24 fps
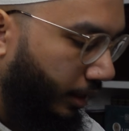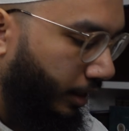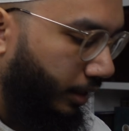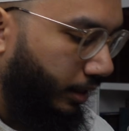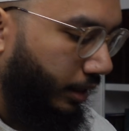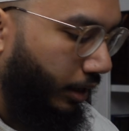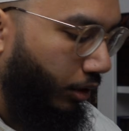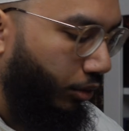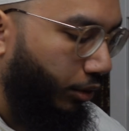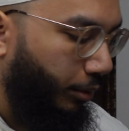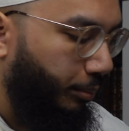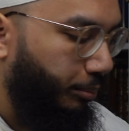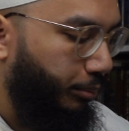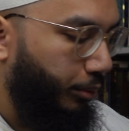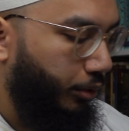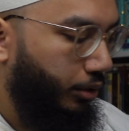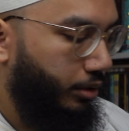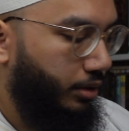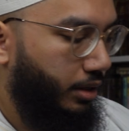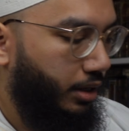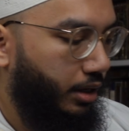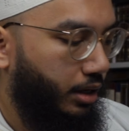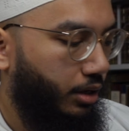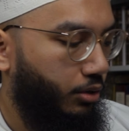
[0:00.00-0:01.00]
Now, the
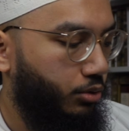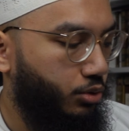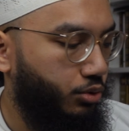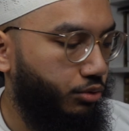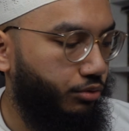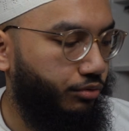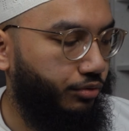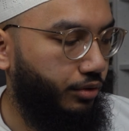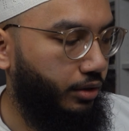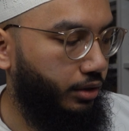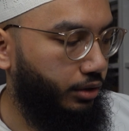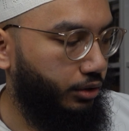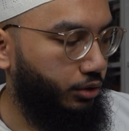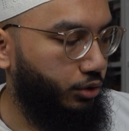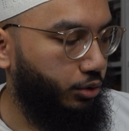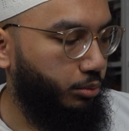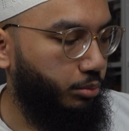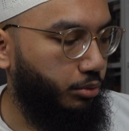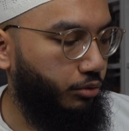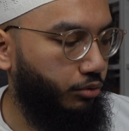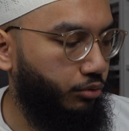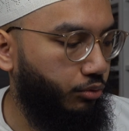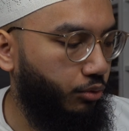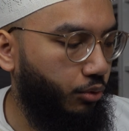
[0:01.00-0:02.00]
book that I was referring to
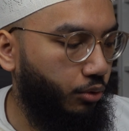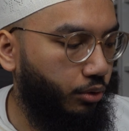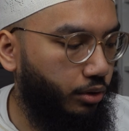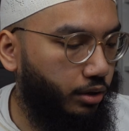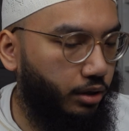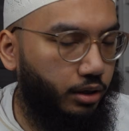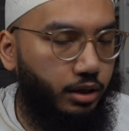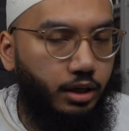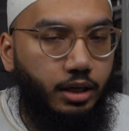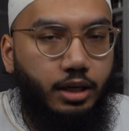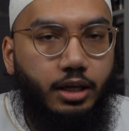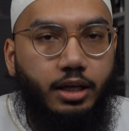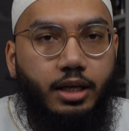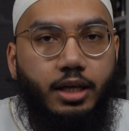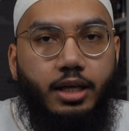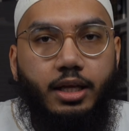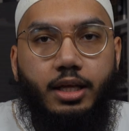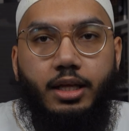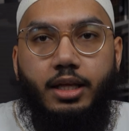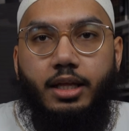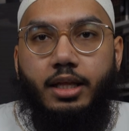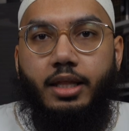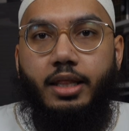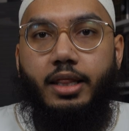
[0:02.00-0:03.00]
before,
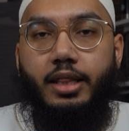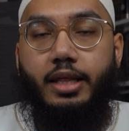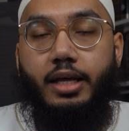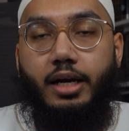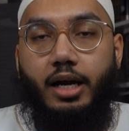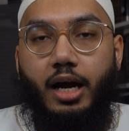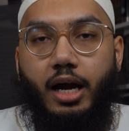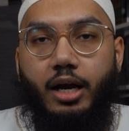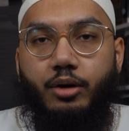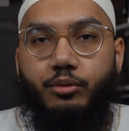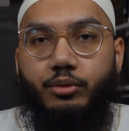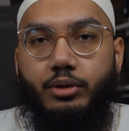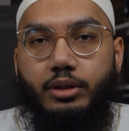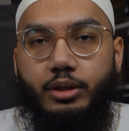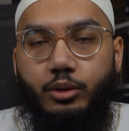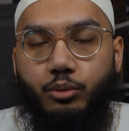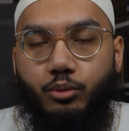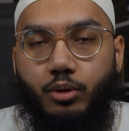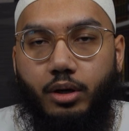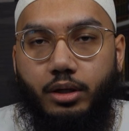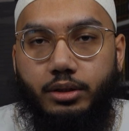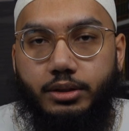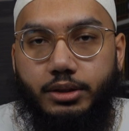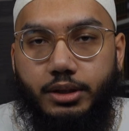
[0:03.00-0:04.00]
that I really
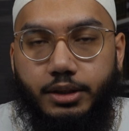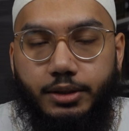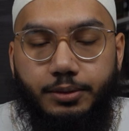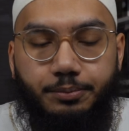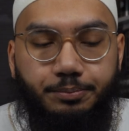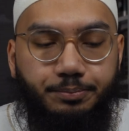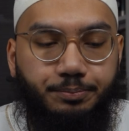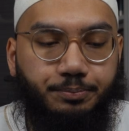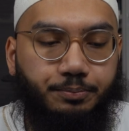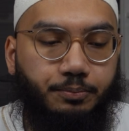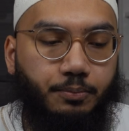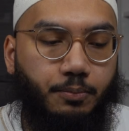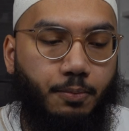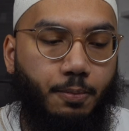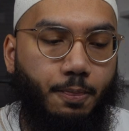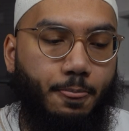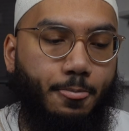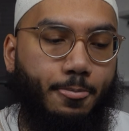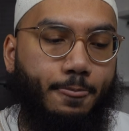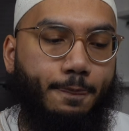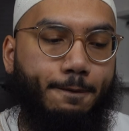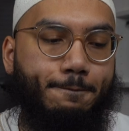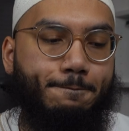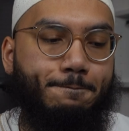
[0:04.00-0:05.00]
wanted
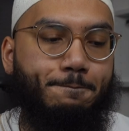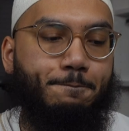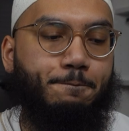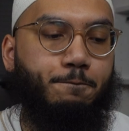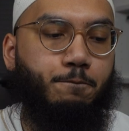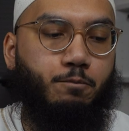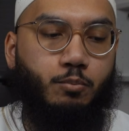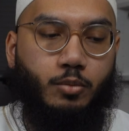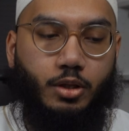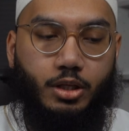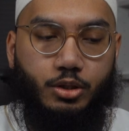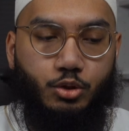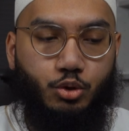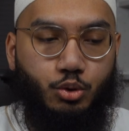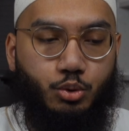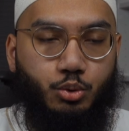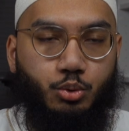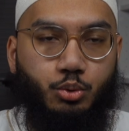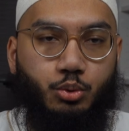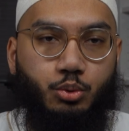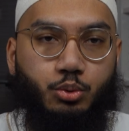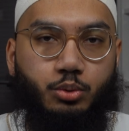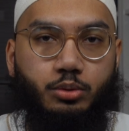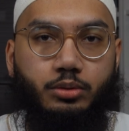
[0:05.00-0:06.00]

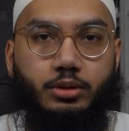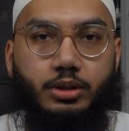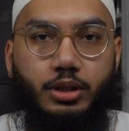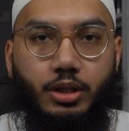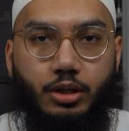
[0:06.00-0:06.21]
to,